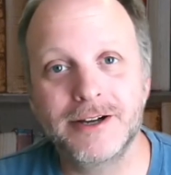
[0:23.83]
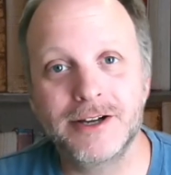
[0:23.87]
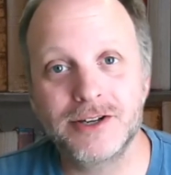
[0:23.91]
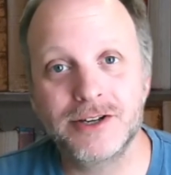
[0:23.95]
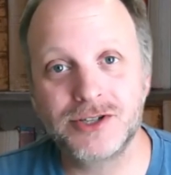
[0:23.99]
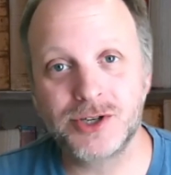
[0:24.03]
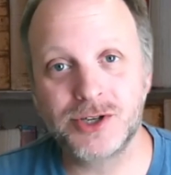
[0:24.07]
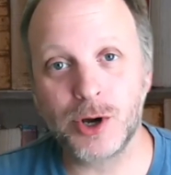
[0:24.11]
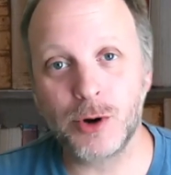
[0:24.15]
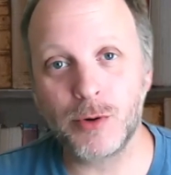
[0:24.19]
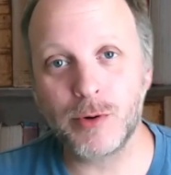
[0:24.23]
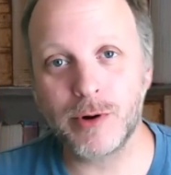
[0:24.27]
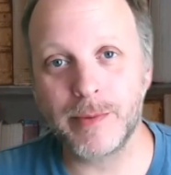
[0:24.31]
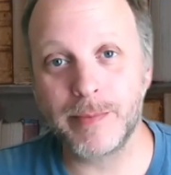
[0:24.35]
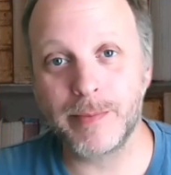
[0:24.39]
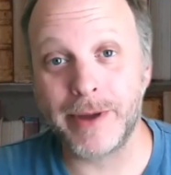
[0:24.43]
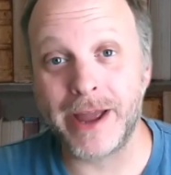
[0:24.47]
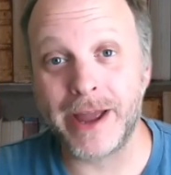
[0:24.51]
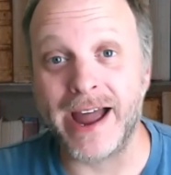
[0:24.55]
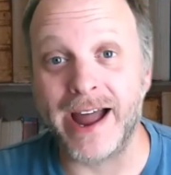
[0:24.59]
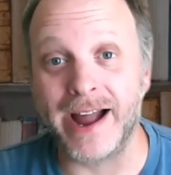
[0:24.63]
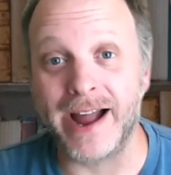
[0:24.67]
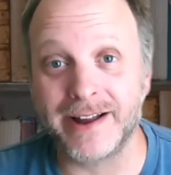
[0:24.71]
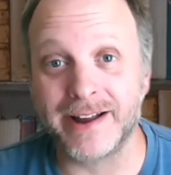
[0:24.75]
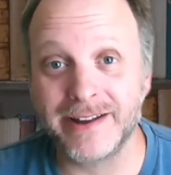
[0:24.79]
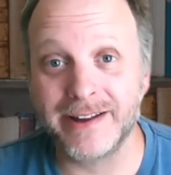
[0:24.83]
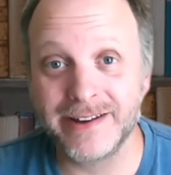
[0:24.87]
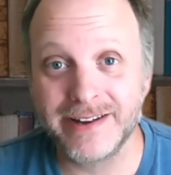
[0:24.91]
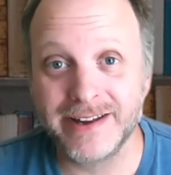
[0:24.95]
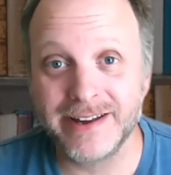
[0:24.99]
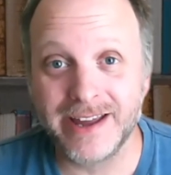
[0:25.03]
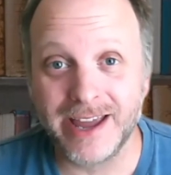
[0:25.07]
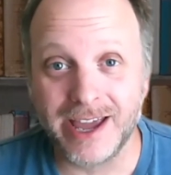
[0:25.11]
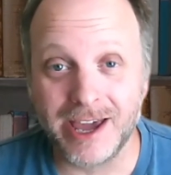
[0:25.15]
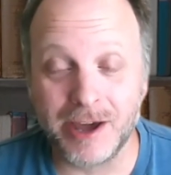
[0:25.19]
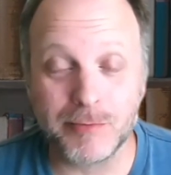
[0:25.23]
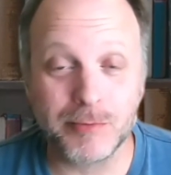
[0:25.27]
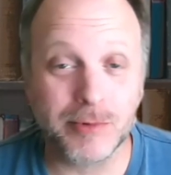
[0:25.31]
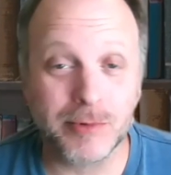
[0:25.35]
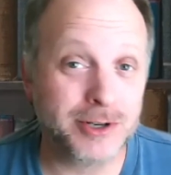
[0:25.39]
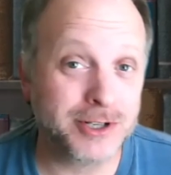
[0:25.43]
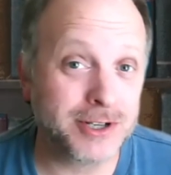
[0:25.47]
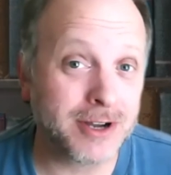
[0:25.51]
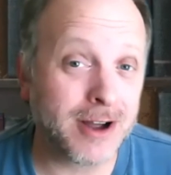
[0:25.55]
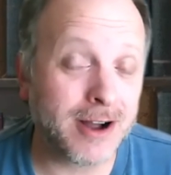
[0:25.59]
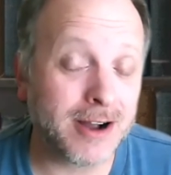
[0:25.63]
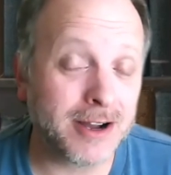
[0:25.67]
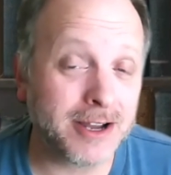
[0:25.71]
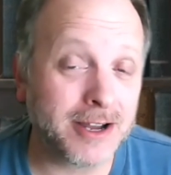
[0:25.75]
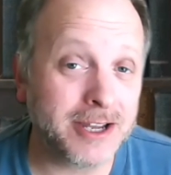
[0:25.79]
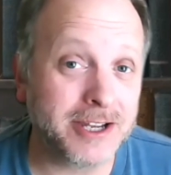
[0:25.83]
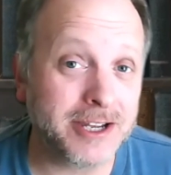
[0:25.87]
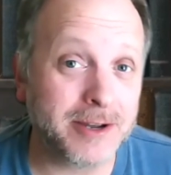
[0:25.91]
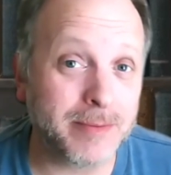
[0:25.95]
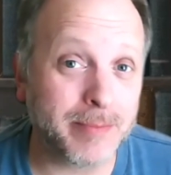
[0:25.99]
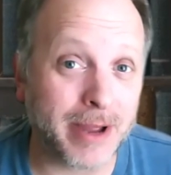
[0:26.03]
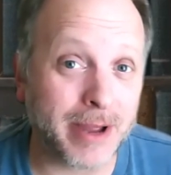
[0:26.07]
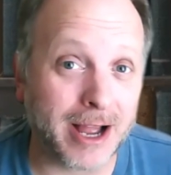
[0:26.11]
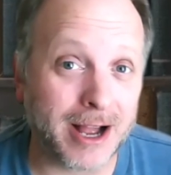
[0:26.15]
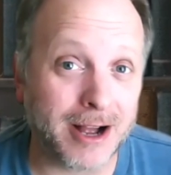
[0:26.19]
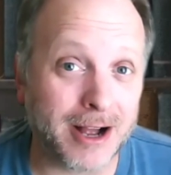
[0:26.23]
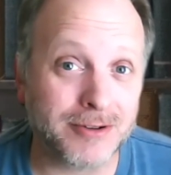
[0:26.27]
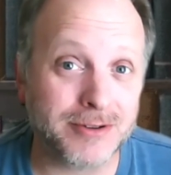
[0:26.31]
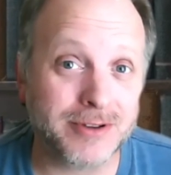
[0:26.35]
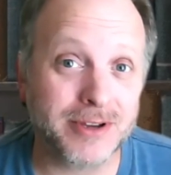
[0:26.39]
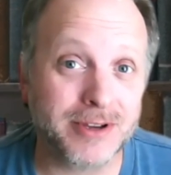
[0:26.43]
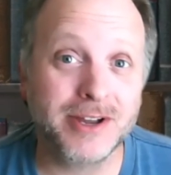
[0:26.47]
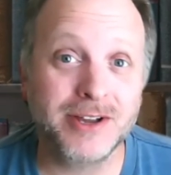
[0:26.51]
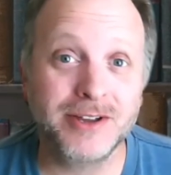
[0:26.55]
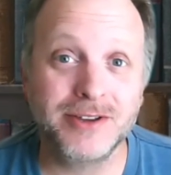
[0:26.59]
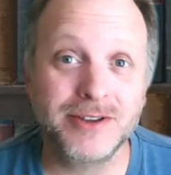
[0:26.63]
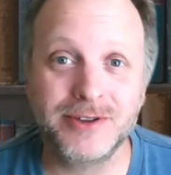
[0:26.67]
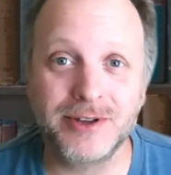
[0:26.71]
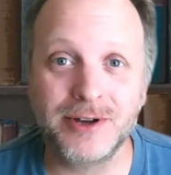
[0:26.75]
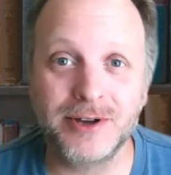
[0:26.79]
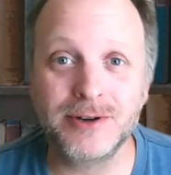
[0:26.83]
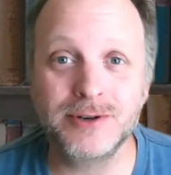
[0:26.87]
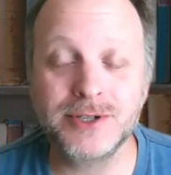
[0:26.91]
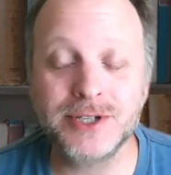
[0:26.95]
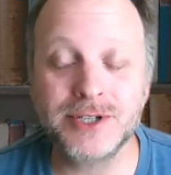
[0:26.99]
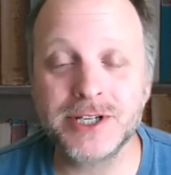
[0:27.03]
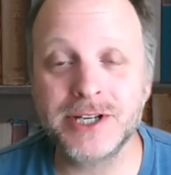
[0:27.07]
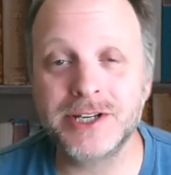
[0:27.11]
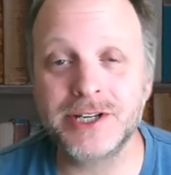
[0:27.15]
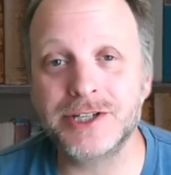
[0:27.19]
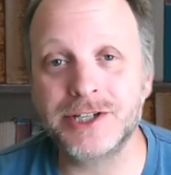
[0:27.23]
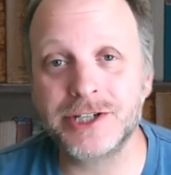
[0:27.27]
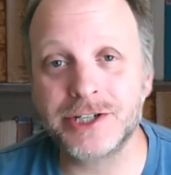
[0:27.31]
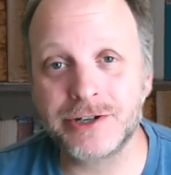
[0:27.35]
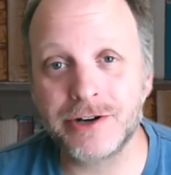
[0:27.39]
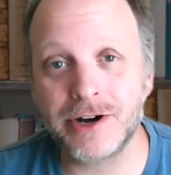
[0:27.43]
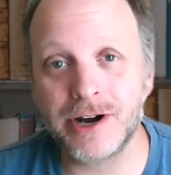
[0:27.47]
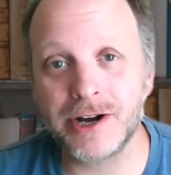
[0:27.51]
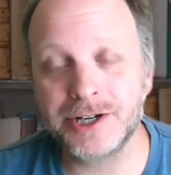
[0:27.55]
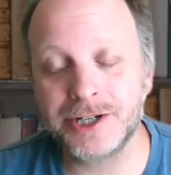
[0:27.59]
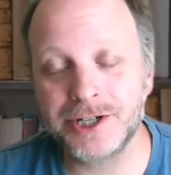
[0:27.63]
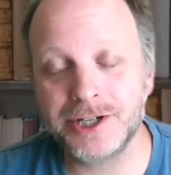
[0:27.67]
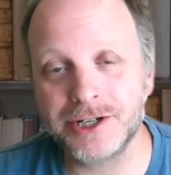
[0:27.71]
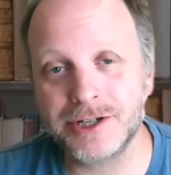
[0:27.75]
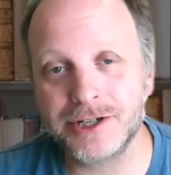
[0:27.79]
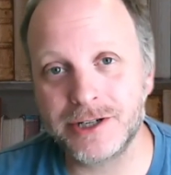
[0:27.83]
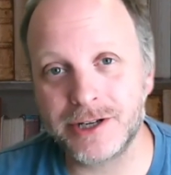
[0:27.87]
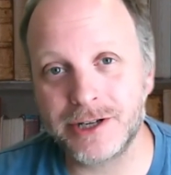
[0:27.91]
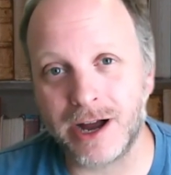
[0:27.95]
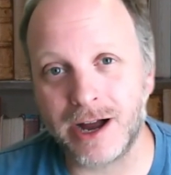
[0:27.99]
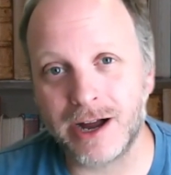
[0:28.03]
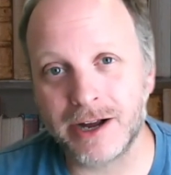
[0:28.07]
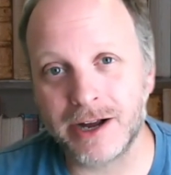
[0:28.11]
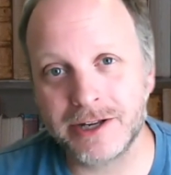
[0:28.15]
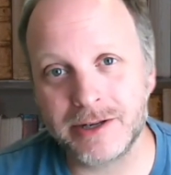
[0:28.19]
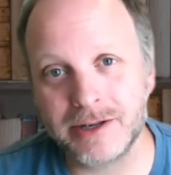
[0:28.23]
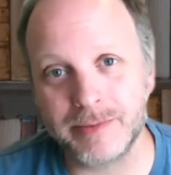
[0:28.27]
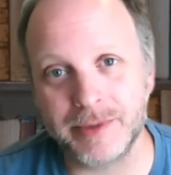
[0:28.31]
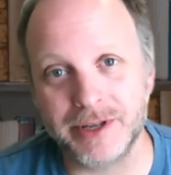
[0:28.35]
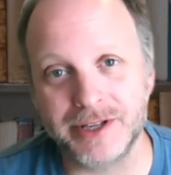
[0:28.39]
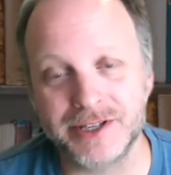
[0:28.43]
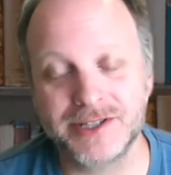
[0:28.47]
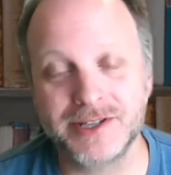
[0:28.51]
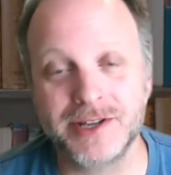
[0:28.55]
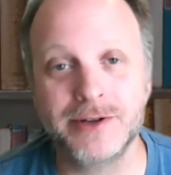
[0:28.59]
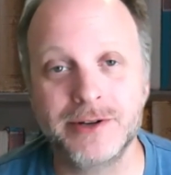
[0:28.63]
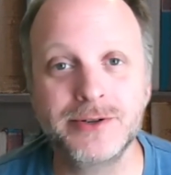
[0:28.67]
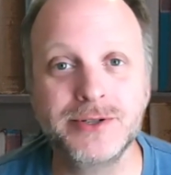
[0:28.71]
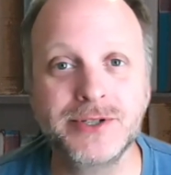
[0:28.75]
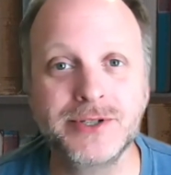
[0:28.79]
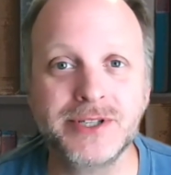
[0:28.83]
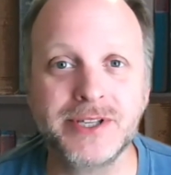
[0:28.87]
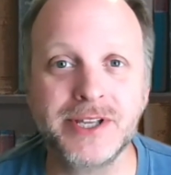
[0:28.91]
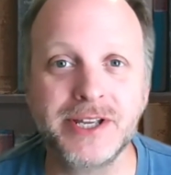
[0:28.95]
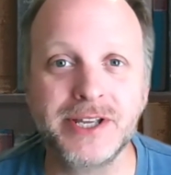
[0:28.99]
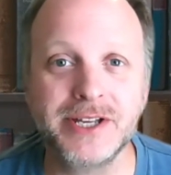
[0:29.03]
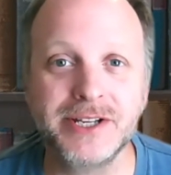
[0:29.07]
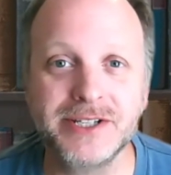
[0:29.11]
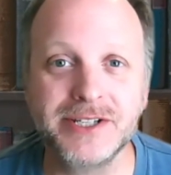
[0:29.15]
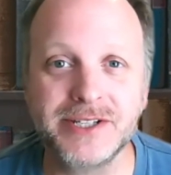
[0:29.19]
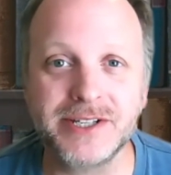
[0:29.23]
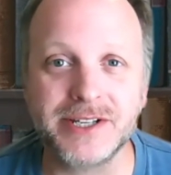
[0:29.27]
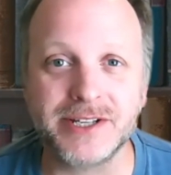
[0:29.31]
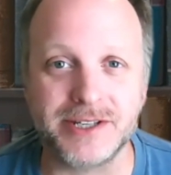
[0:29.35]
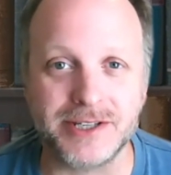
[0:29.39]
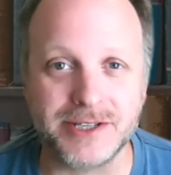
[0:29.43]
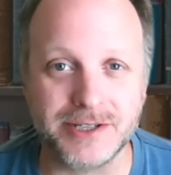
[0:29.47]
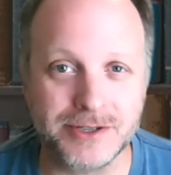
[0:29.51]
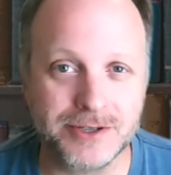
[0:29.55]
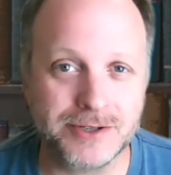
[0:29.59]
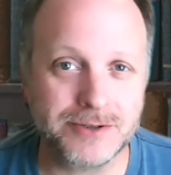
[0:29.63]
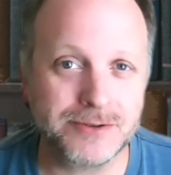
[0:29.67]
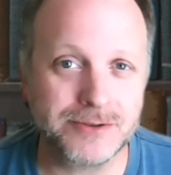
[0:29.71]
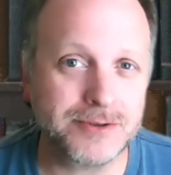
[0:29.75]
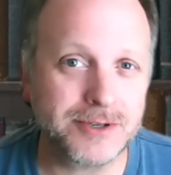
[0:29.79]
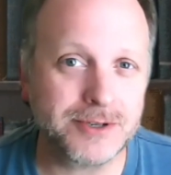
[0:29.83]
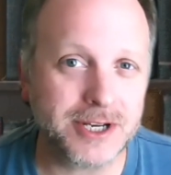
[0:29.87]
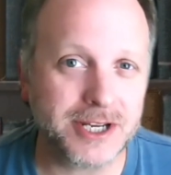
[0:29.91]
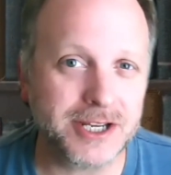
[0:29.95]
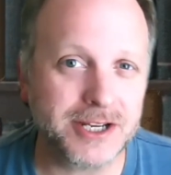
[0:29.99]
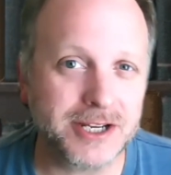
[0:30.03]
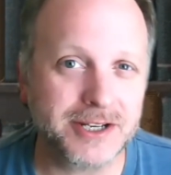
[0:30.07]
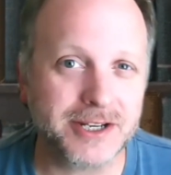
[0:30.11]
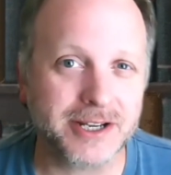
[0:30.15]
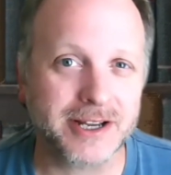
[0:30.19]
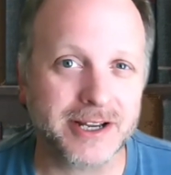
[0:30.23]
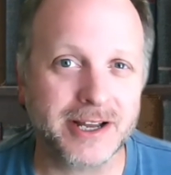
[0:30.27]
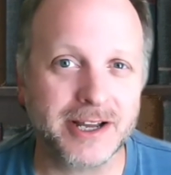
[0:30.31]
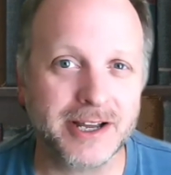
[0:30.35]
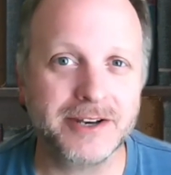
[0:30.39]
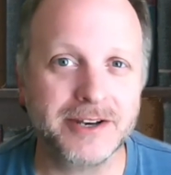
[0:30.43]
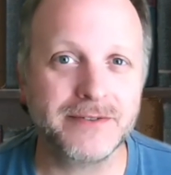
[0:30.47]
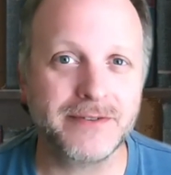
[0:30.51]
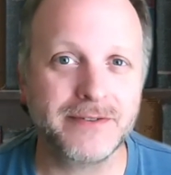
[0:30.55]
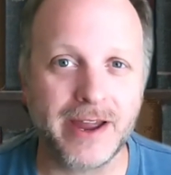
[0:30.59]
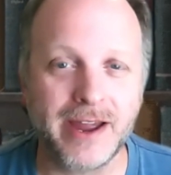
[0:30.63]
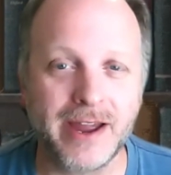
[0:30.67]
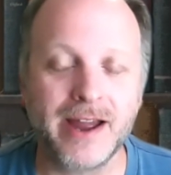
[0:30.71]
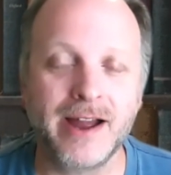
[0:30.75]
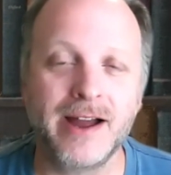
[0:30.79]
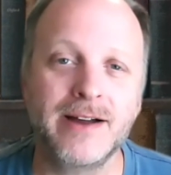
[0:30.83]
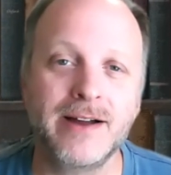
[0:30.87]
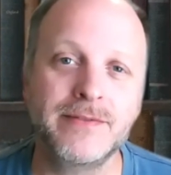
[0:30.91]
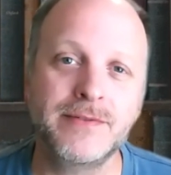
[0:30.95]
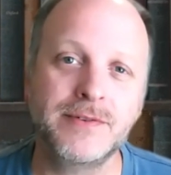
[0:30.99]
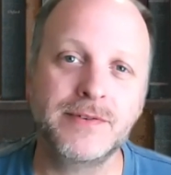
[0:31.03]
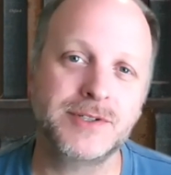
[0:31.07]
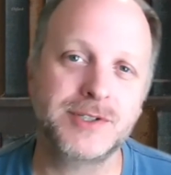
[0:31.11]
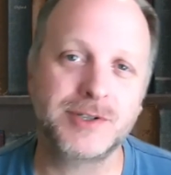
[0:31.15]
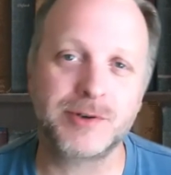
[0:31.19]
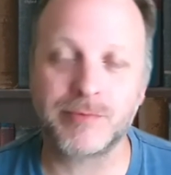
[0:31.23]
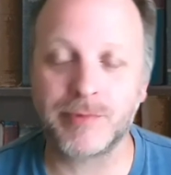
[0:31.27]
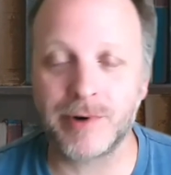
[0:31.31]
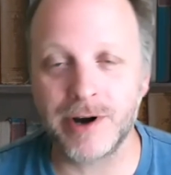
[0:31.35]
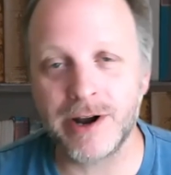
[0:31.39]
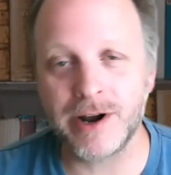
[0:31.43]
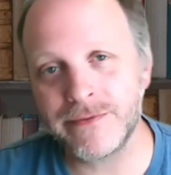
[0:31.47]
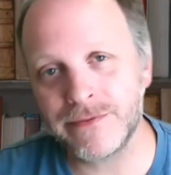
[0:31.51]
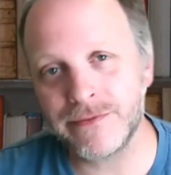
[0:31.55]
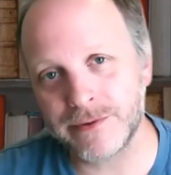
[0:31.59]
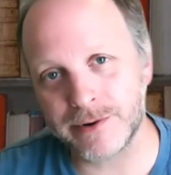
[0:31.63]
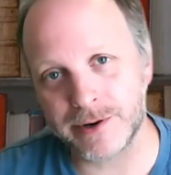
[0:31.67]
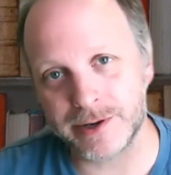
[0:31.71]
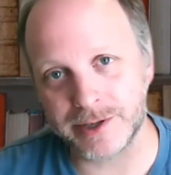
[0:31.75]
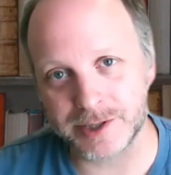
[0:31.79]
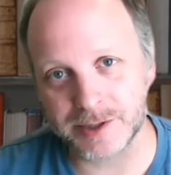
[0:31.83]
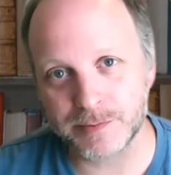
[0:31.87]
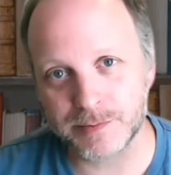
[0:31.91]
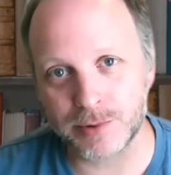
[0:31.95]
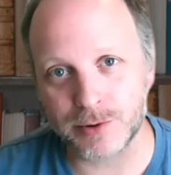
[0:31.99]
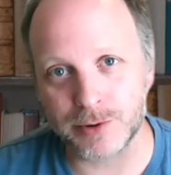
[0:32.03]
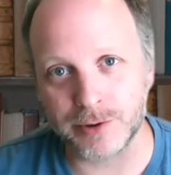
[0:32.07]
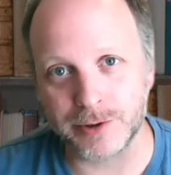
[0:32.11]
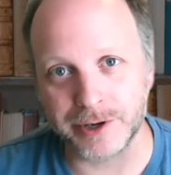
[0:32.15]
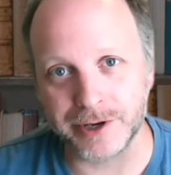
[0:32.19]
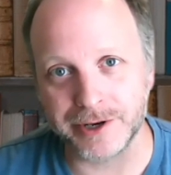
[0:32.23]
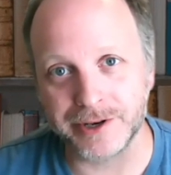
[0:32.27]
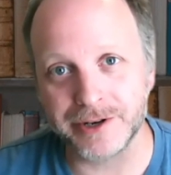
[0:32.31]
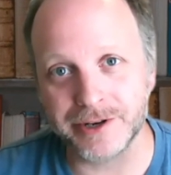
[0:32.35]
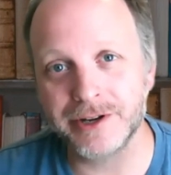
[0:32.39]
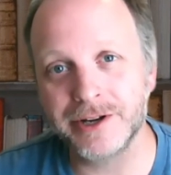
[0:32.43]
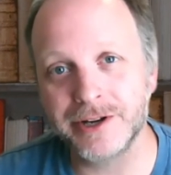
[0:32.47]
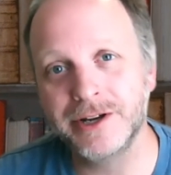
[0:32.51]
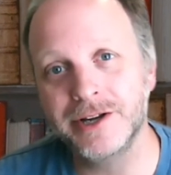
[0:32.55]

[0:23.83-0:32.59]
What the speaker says: So we're back, and we're talking about those construction documents, those things that you need to kind of have as a reference point